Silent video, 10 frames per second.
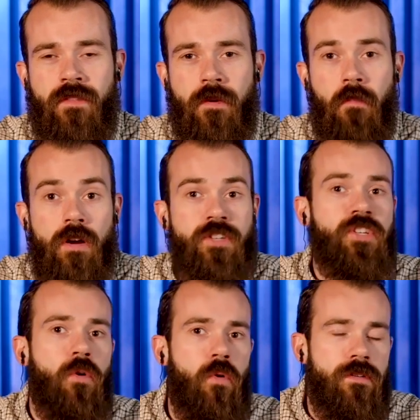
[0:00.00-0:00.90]
the
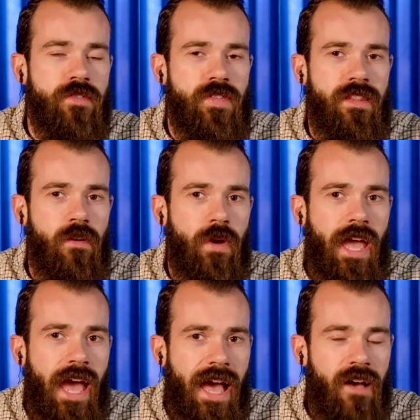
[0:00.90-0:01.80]
marching orders then that
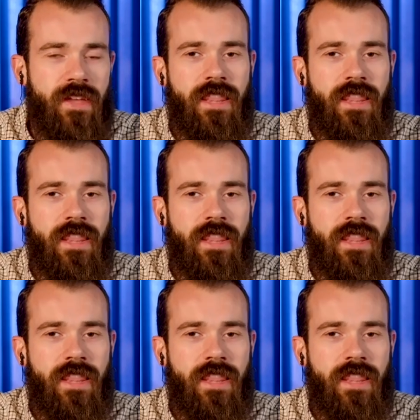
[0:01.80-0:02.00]
we have